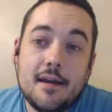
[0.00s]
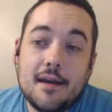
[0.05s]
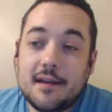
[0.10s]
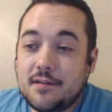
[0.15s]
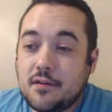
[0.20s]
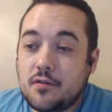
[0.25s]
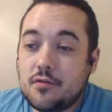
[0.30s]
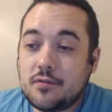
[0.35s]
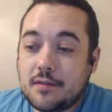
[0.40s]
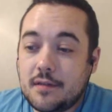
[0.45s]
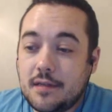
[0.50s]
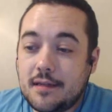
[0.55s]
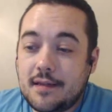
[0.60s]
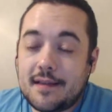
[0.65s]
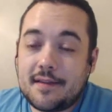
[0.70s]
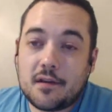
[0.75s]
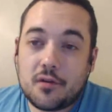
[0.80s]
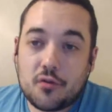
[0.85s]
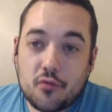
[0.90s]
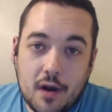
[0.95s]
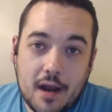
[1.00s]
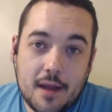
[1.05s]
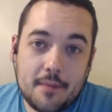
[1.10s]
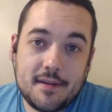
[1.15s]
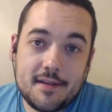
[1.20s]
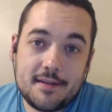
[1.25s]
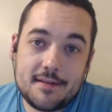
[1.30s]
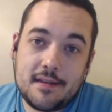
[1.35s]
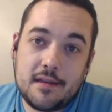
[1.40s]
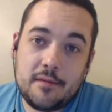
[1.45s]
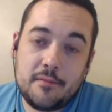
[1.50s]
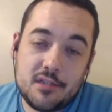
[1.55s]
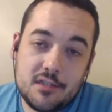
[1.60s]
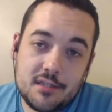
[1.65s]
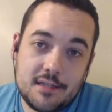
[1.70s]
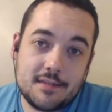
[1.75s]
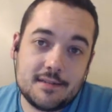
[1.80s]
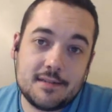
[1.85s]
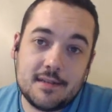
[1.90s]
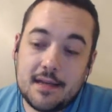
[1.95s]
It's usually like the crappiest
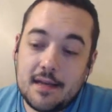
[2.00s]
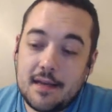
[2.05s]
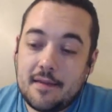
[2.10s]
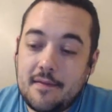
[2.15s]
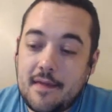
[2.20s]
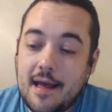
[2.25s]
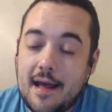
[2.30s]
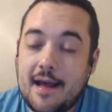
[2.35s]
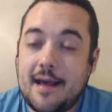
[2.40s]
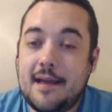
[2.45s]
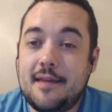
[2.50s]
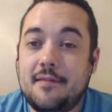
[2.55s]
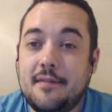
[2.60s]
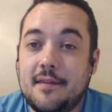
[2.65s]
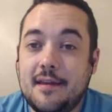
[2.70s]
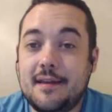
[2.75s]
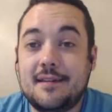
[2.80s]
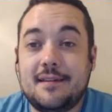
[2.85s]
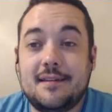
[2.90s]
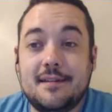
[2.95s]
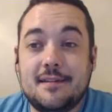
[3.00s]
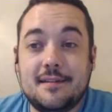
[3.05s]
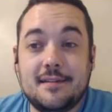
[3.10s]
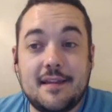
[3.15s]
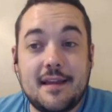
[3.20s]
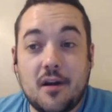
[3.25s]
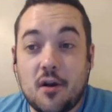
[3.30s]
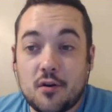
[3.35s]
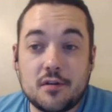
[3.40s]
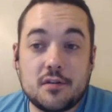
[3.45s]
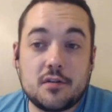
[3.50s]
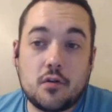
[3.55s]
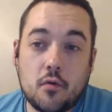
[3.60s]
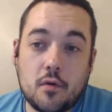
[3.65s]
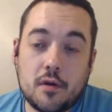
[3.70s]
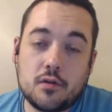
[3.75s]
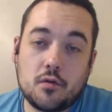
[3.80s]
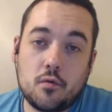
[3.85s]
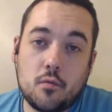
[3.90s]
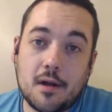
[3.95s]
images that I think that aren't
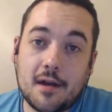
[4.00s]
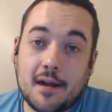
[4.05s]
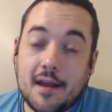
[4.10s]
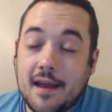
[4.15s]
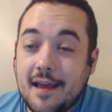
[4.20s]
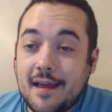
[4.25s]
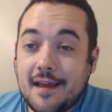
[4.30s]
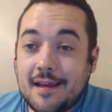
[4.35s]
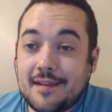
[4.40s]
going to work.